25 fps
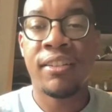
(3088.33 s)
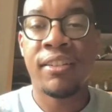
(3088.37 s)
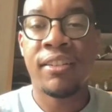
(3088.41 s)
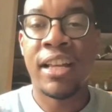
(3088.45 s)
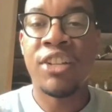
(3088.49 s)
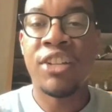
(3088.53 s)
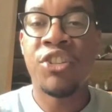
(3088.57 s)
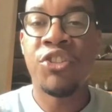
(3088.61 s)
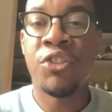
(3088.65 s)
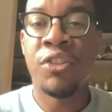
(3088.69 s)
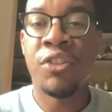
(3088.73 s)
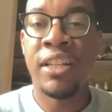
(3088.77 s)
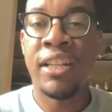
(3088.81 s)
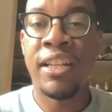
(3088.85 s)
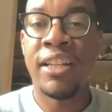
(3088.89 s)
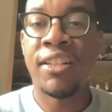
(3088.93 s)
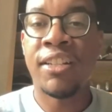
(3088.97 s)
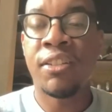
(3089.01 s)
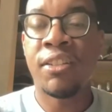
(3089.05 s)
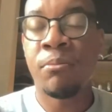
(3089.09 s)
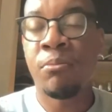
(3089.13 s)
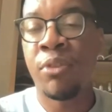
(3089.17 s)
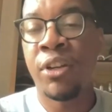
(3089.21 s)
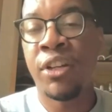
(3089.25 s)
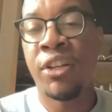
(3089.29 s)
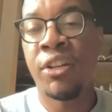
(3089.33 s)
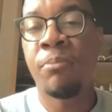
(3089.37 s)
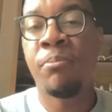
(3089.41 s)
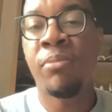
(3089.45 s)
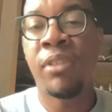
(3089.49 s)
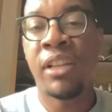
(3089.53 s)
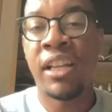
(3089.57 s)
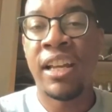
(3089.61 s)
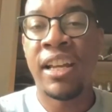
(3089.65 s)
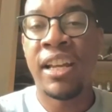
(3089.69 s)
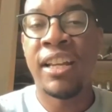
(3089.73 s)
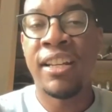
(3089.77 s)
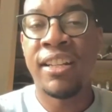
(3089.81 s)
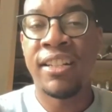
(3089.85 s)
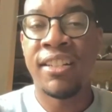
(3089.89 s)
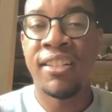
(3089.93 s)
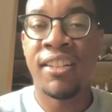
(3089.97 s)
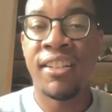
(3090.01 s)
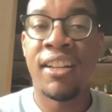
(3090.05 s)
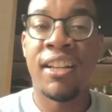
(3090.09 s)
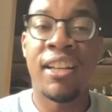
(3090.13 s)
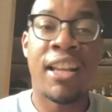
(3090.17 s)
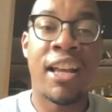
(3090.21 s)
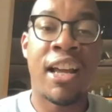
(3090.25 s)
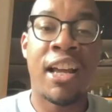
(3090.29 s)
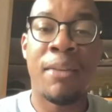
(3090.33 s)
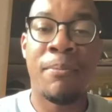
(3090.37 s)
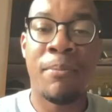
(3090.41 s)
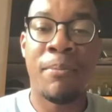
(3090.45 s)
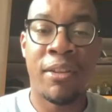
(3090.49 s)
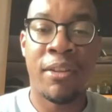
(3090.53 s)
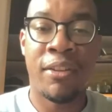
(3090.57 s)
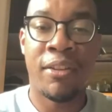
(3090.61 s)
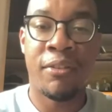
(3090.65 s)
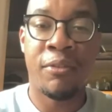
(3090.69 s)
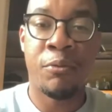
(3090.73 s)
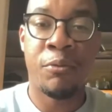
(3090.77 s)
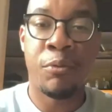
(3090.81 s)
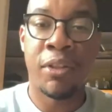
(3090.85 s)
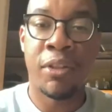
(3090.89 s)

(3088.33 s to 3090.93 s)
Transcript: that you need to bring your plan into alignment